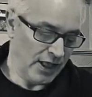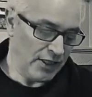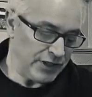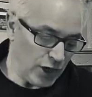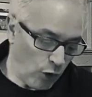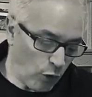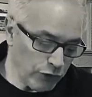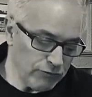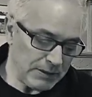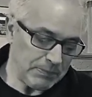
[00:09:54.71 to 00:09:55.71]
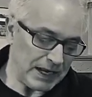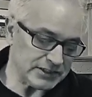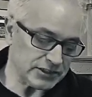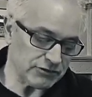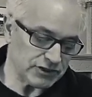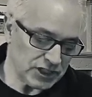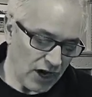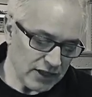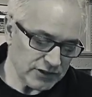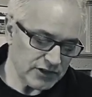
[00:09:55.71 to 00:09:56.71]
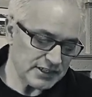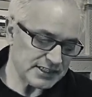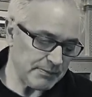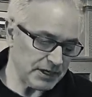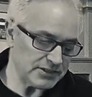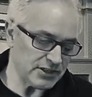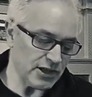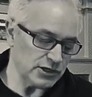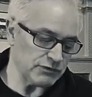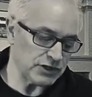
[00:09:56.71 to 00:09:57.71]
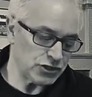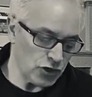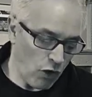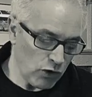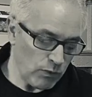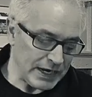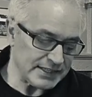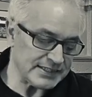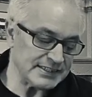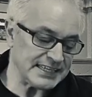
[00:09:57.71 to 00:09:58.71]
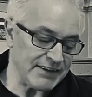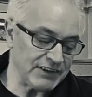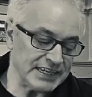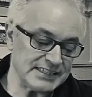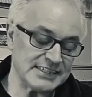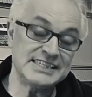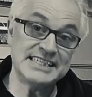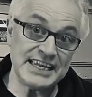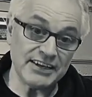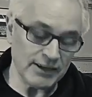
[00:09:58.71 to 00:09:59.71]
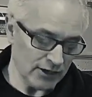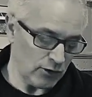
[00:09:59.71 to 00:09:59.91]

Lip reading: The ordinary pleasures of childhood are similar to those of a dog when it's given its dinner